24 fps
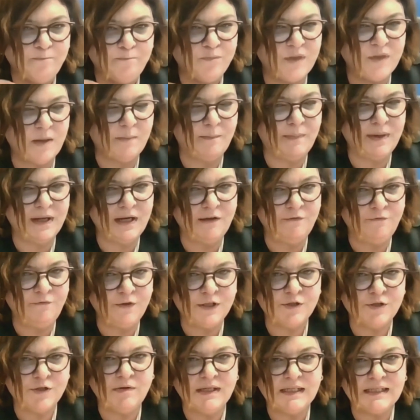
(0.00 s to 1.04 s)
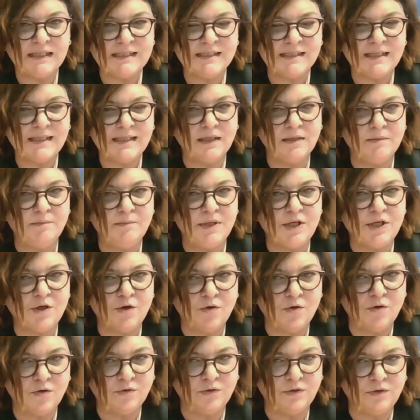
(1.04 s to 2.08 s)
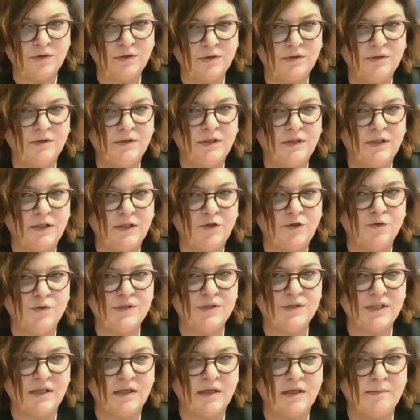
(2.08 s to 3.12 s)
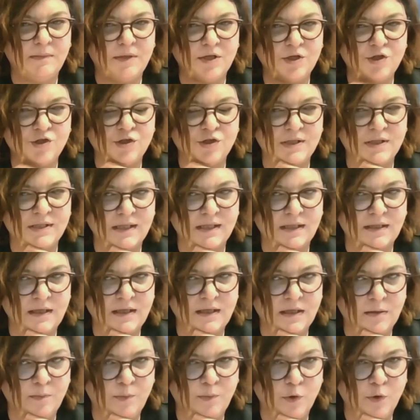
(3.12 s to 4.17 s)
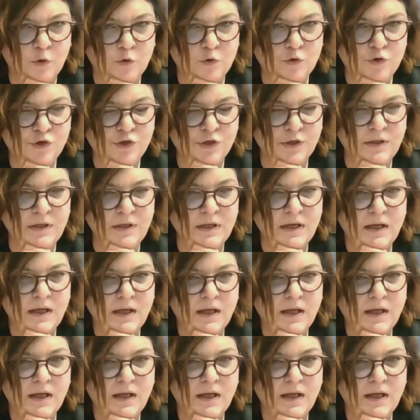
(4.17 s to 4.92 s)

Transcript: The benefits will extend beyond reducing emissions and air pollution